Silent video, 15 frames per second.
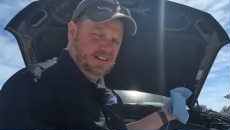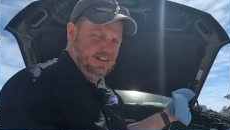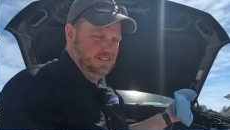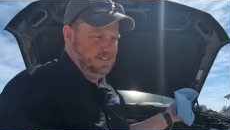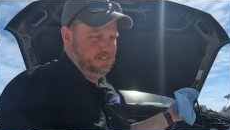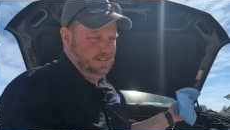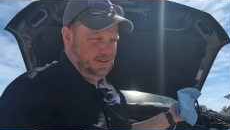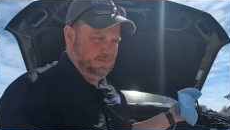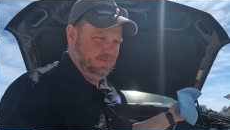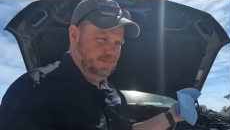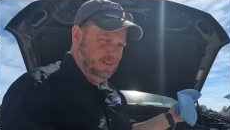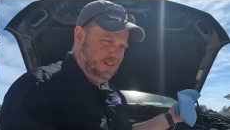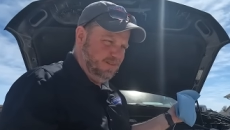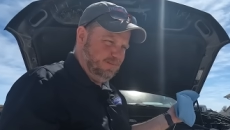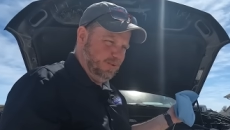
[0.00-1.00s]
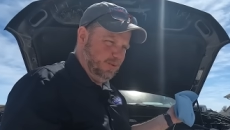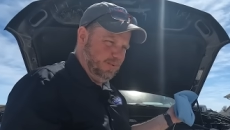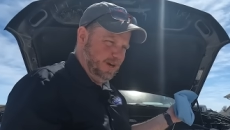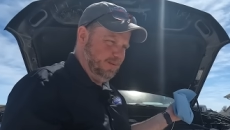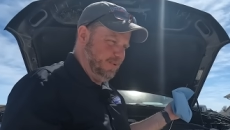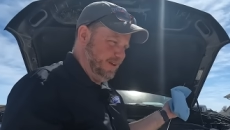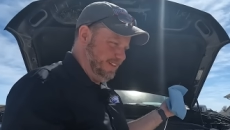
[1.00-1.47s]
I guess not blow
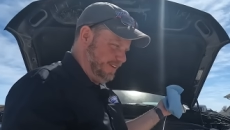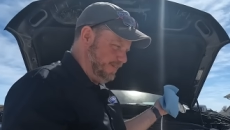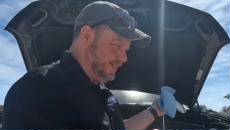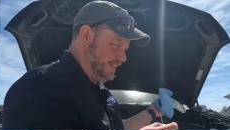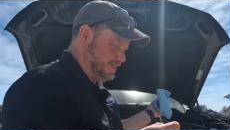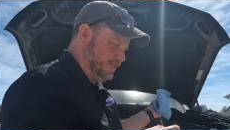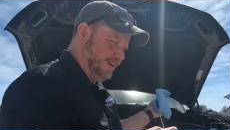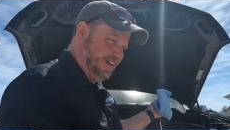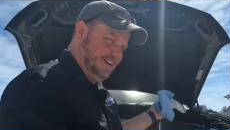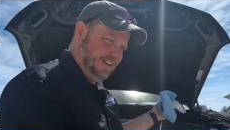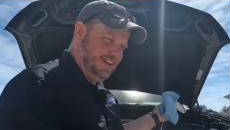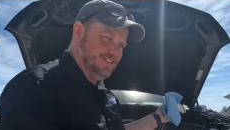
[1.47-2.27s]
by, but different things going on in the